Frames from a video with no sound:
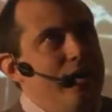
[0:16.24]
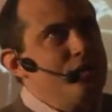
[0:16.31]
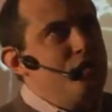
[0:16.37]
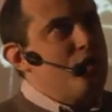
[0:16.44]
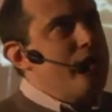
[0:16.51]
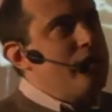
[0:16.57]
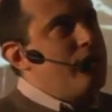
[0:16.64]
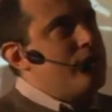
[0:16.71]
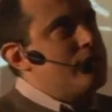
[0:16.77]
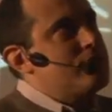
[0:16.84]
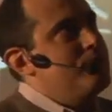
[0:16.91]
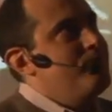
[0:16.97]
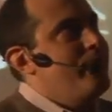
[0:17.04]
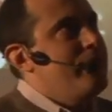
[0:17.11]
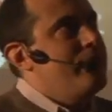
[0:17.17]
I try not to
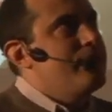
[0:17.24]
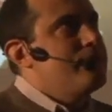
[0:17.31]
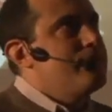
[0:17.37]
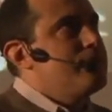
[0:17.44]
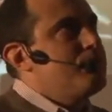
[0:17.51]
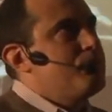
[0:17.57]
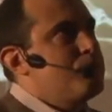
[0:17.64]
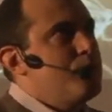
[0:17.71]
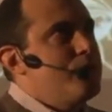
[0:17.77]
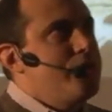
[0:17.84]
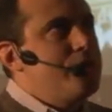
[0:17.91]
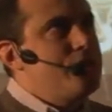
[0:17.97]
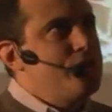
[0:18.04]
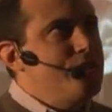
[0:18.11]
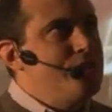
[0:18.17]
make
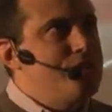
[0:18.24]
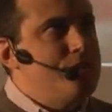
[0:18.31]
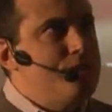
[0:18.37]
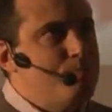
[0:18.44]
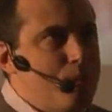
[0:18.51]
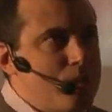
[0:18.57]
predictions in